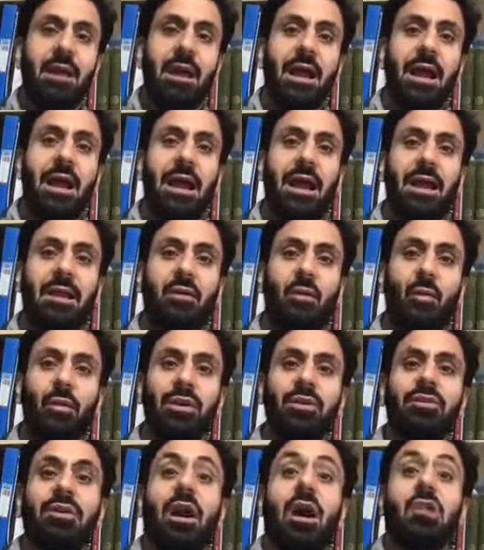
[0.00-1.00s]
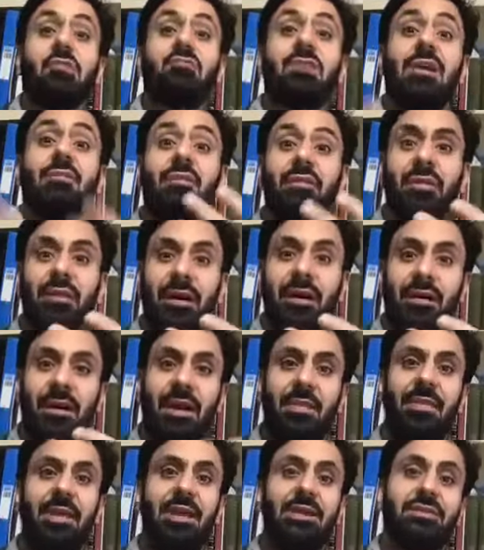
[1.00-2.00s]
And we need to unravel that.
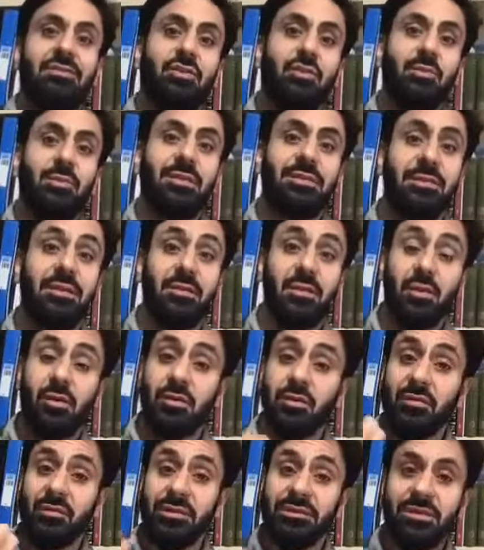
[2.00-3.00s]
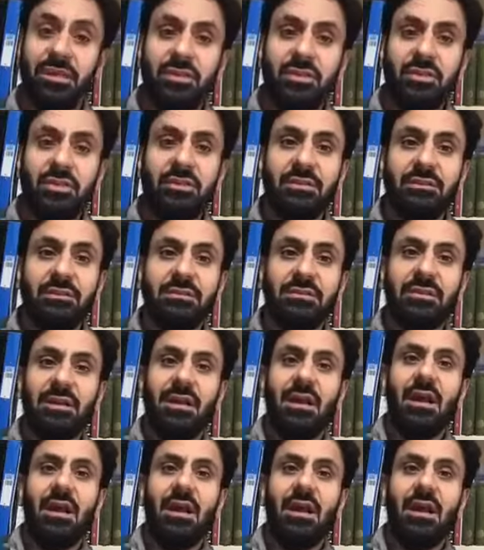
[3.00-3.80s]
And they assume this in the conversations,